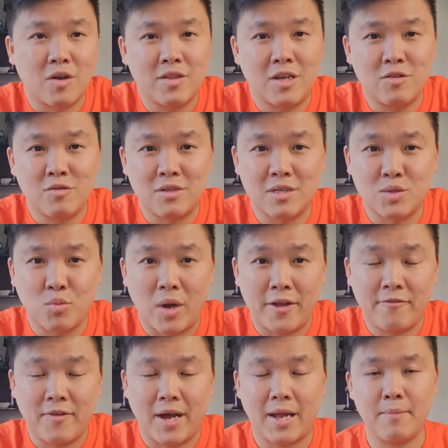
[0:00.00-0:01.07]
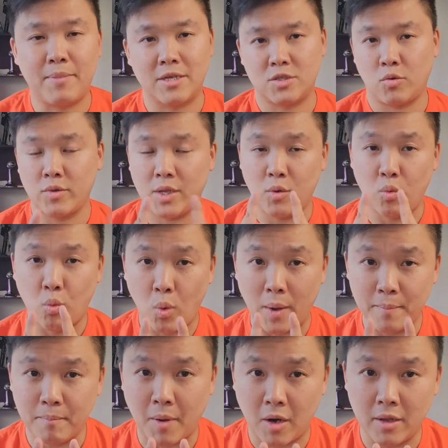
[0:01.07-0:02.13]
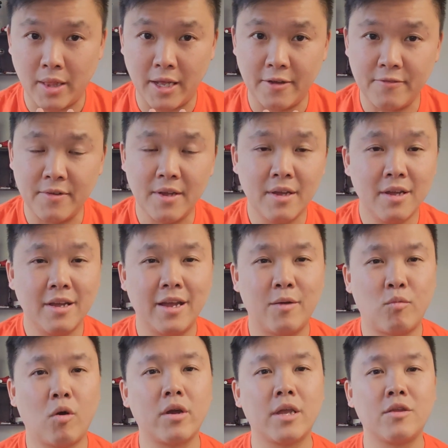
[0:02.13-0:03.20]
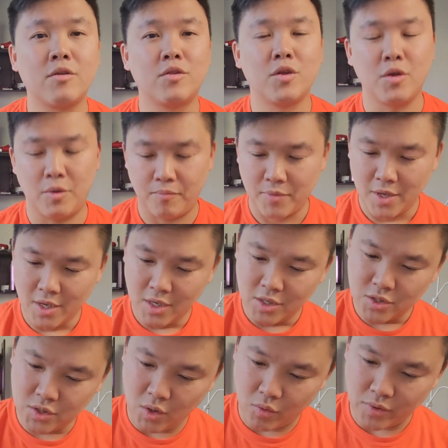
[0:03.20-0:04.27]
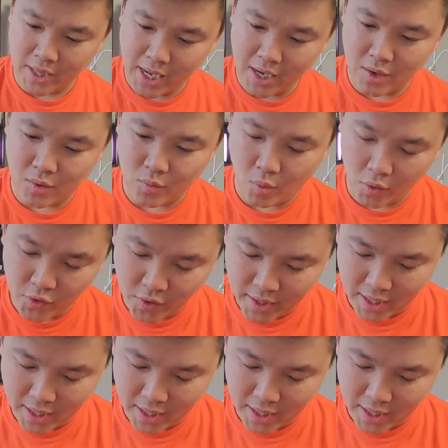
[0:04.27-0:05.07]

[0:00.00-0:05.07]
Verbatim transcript: connect to this Wi-Fi, but it's only one bar left. What can you do? So now what you